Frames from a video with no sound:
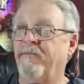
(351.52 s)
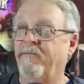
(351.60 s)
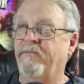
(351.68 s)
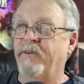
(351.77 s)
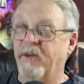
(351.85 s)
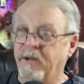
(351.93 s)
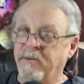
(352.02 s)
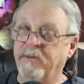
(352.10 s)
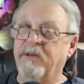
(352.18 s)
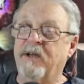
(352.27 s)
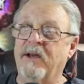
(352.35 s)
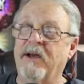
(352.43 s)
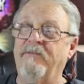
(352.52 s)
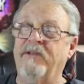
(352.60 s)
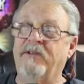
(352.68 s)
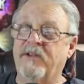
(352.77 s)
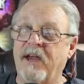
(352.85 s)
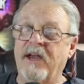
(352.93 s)
films of the
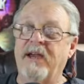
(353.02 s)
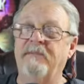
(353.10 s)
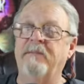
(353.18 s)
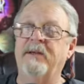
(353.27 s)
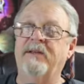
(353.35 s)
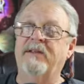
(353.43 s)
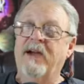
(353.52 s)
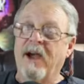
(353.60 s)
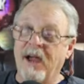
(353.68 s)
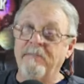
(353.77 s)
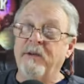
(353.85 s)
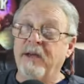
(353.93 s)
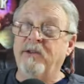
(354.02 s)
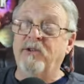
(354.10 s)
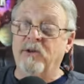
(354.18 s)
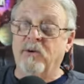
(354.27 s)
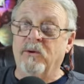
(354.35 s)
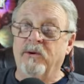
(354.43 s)
same type
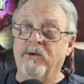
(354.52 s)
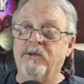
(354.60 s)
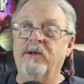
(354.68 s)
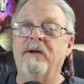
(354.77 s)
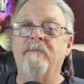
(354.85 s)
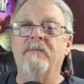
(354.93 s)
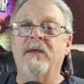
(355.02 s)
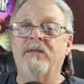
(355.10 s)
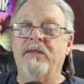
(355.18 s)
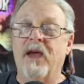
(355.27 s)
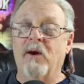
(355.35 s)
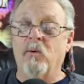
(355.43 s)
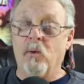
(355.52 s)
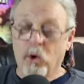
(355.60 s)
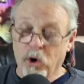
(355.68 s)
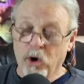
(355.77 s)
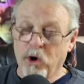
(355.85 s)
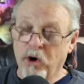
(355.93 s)
as yours that
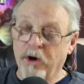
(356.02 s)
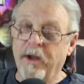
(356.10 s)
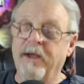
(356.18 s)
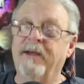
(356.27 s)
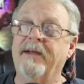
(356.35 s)
were